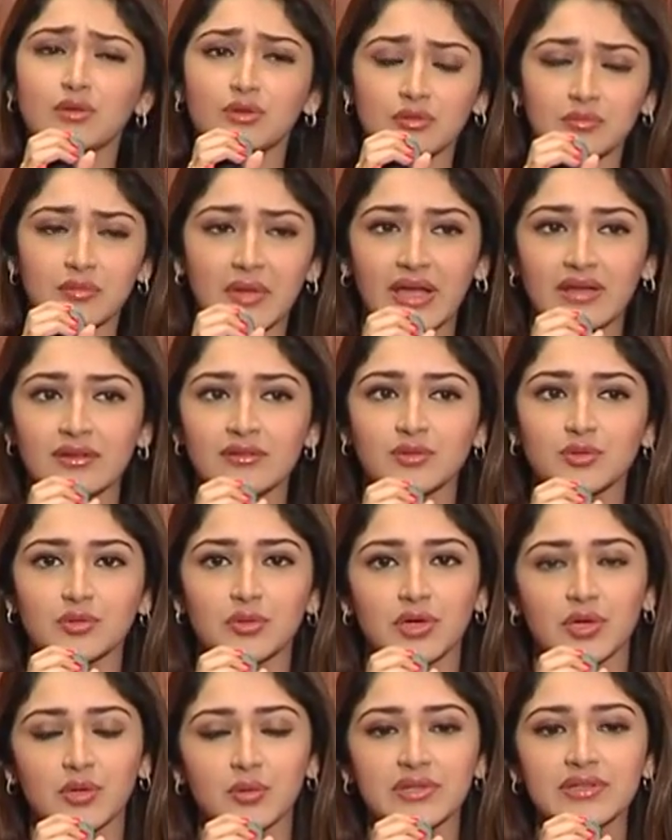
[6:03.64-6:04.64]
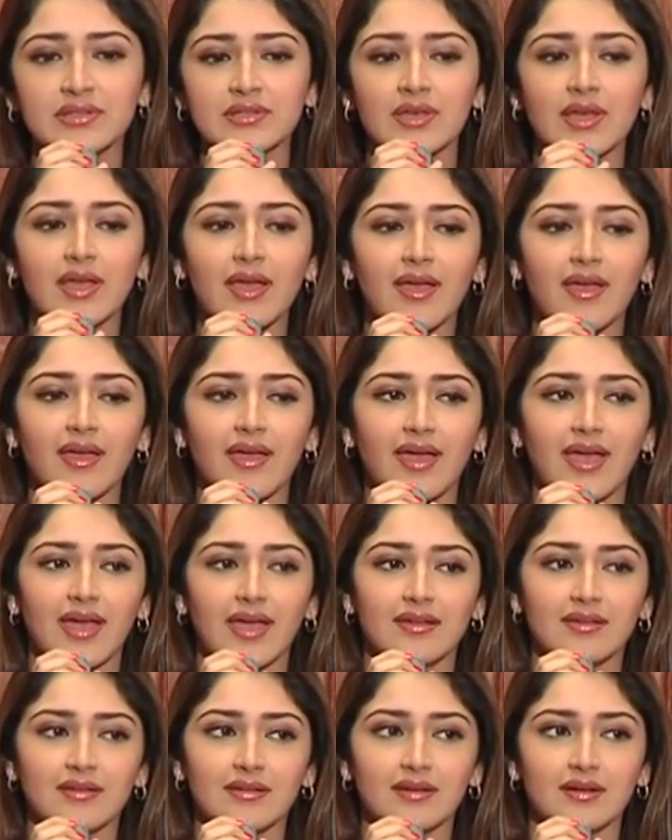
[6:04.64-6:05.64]
good man to work with.
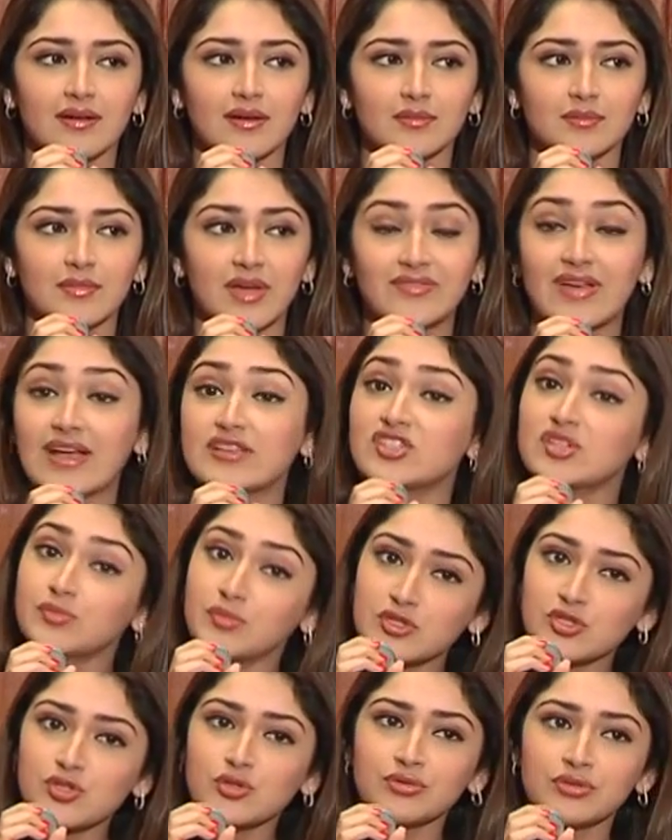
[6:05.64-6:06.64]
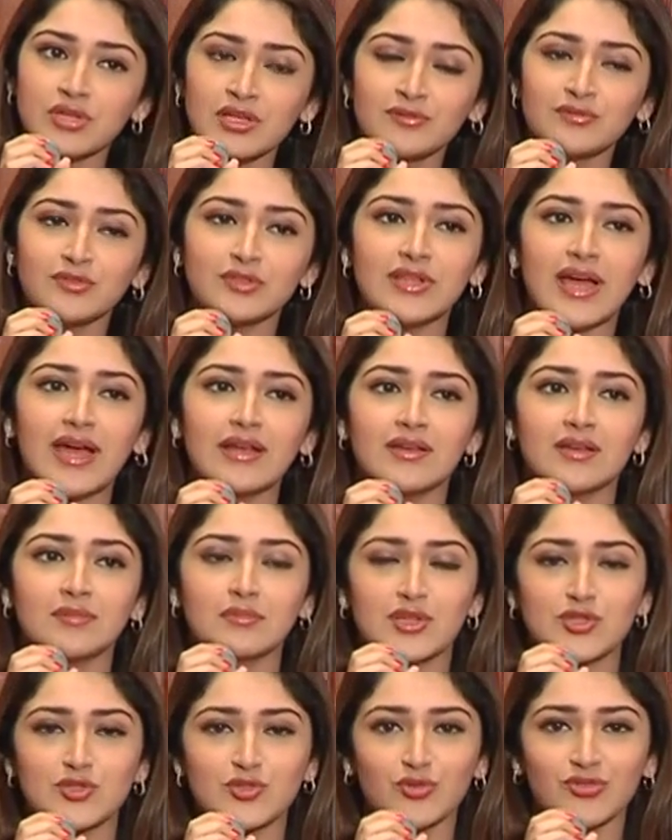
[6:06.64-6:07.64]
And I've actually been shooting for that
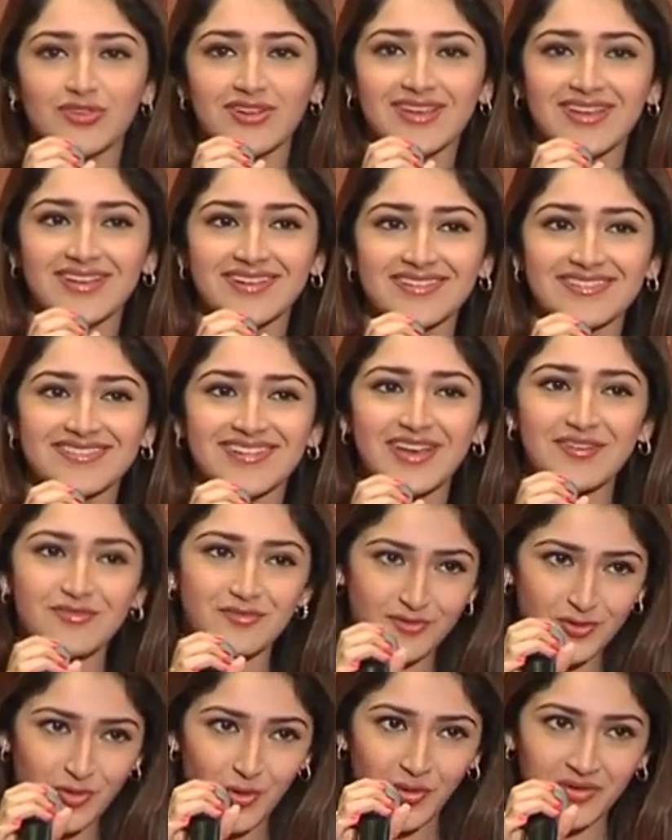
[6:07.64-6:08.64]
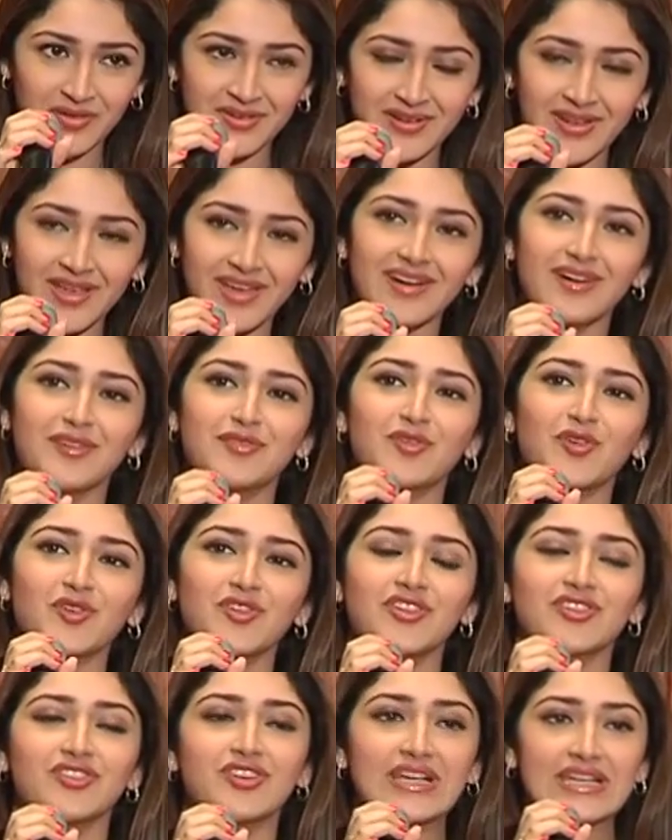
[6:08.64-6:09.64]
in Mussoorie, and I've flown here for
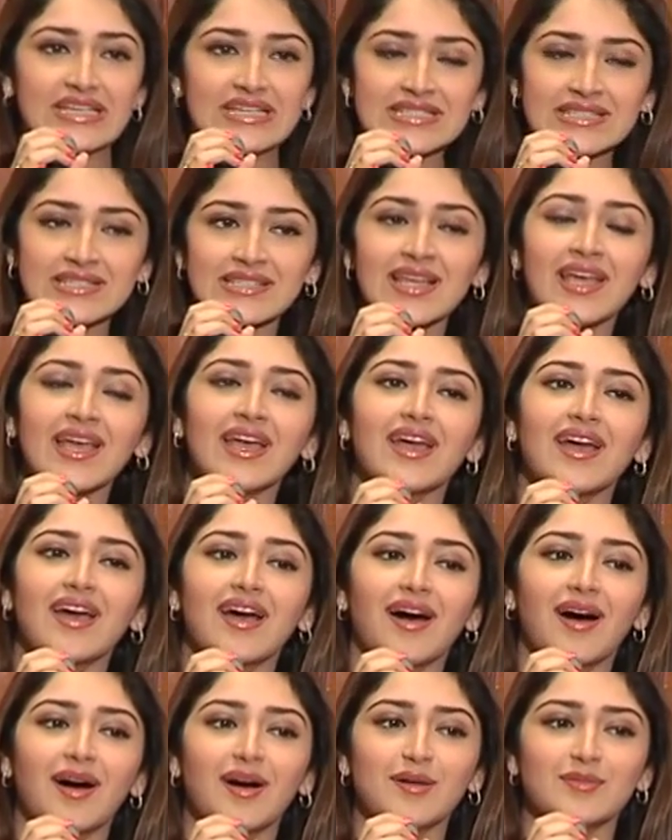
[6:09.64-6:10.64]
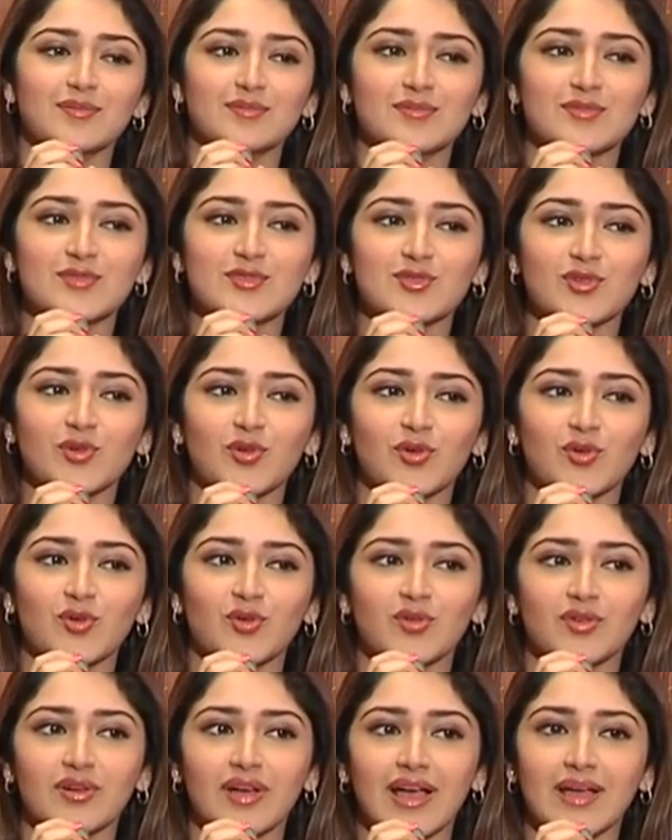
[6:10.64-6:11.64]
the release.
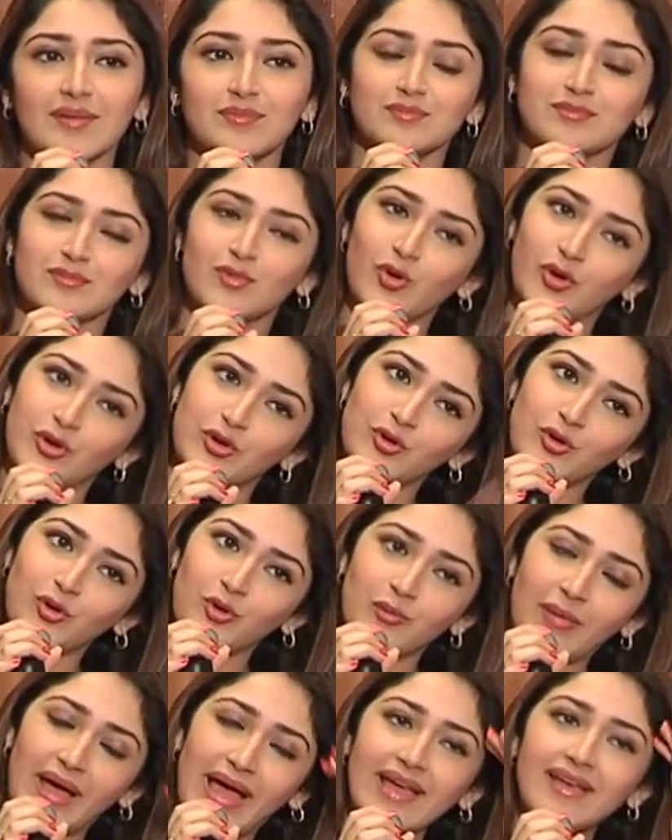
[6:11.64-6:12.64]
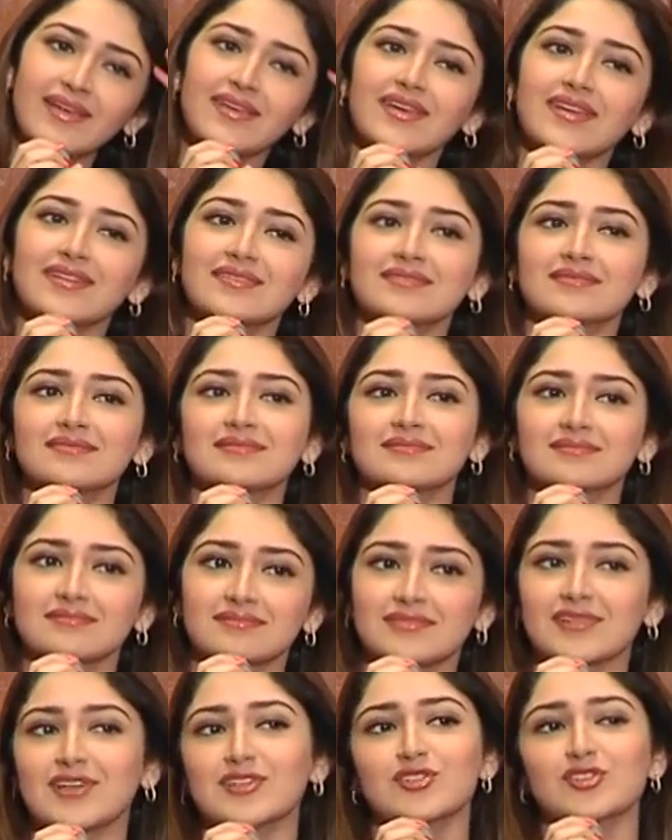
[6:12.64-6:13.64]
So I'm going to go back and
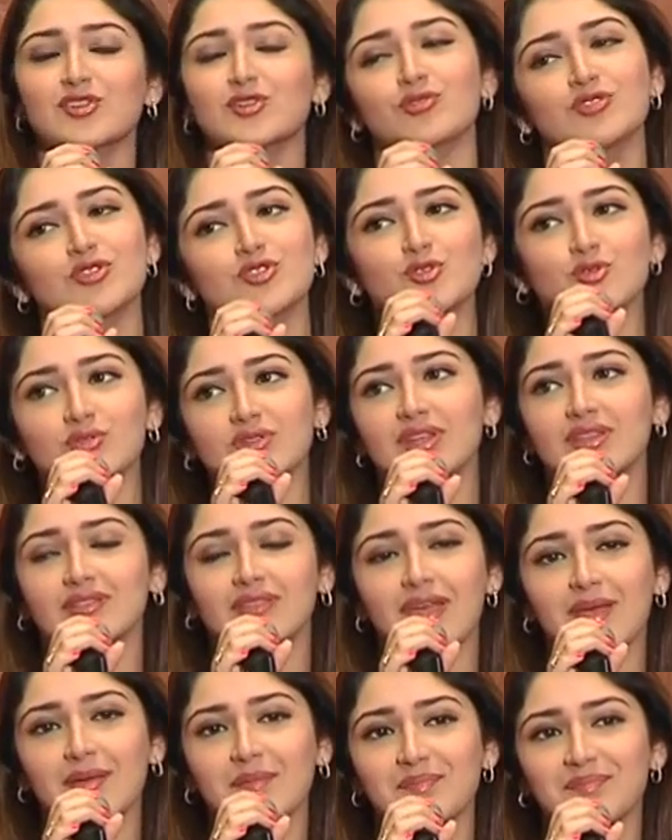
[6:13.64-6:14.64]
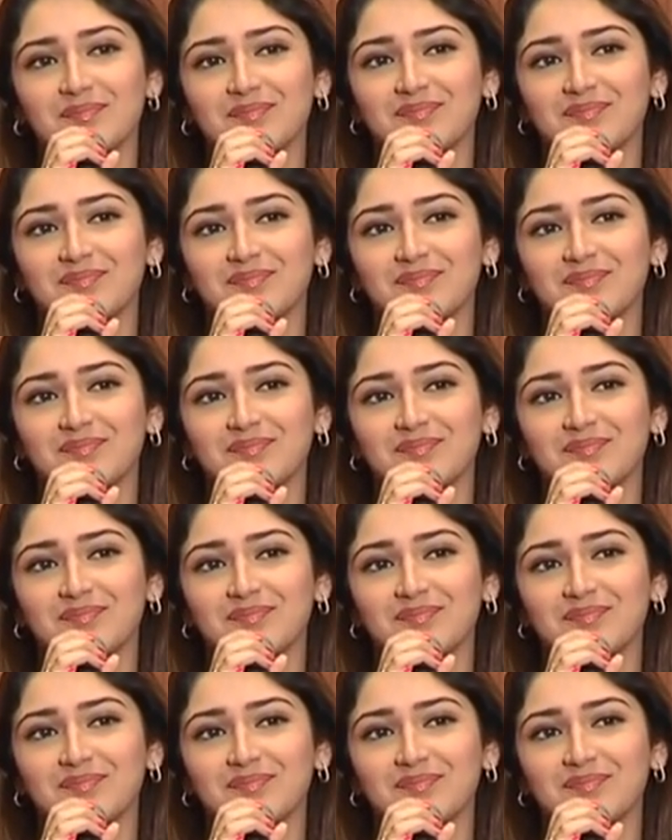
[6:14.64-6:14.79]
continue the shooting there.